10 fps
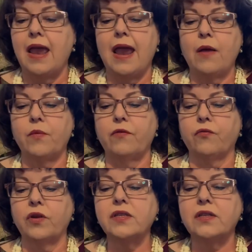and we've
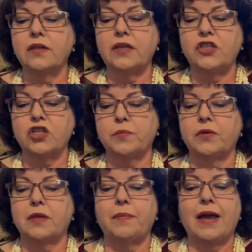recently just
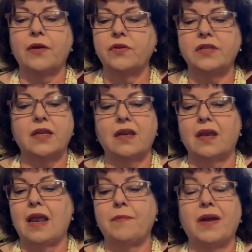put the batteries in
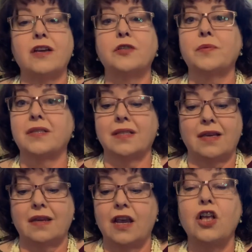it, and my husband
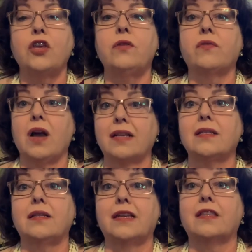said, you've got
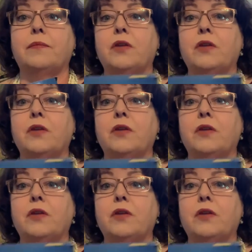to let them